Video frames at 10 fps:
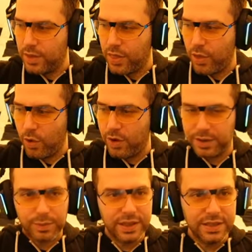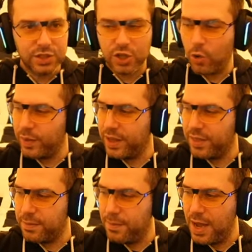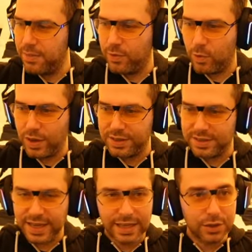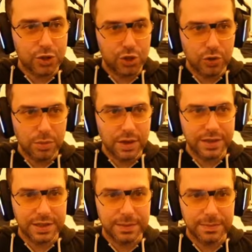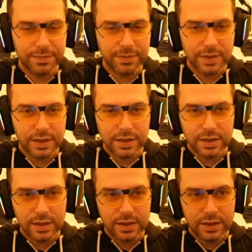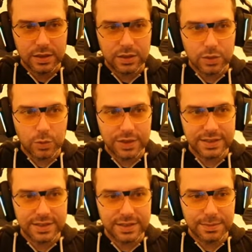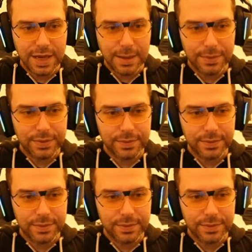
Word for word: Thorn, please show me the map for 1 second. Sure, buddy. You want to see the map?